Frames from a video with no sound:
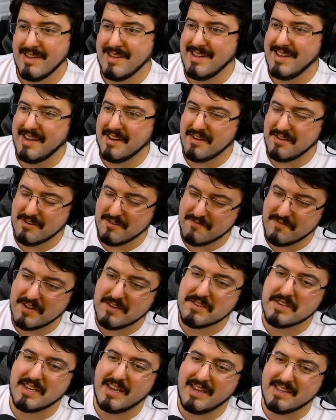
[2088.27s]
and
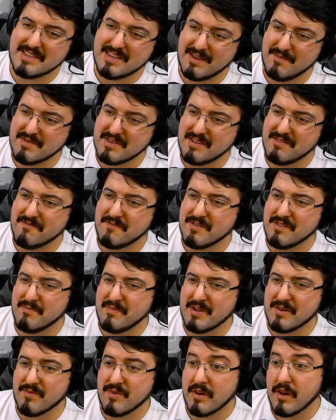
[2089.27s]
Underfell Sans comes in for the
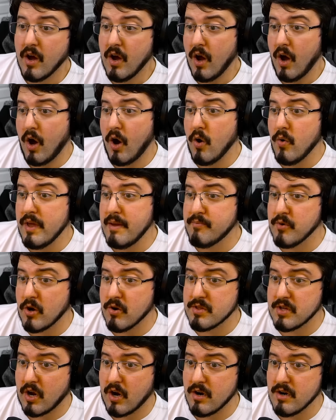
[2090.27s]
big one. Oh, he broke
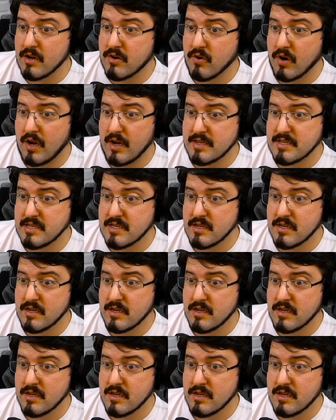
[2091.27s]
the heart across.